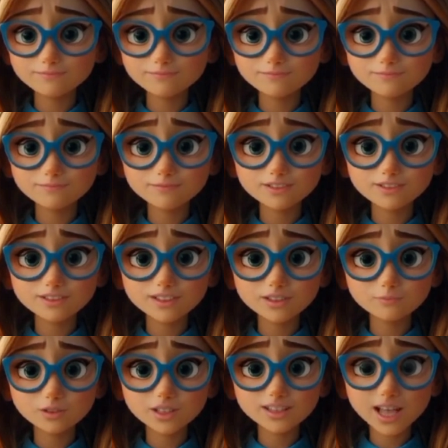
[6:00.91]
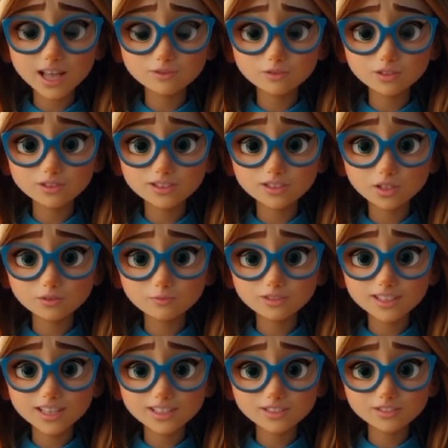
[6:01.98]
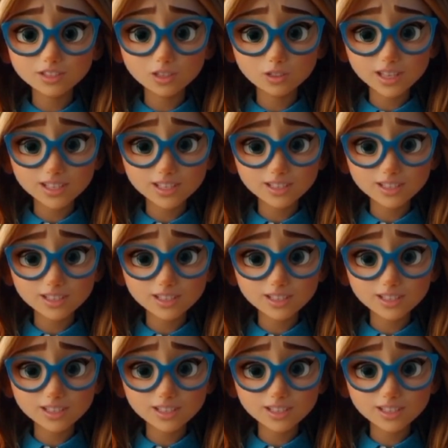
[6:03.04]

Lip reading: "Yes, but how will we know who owns this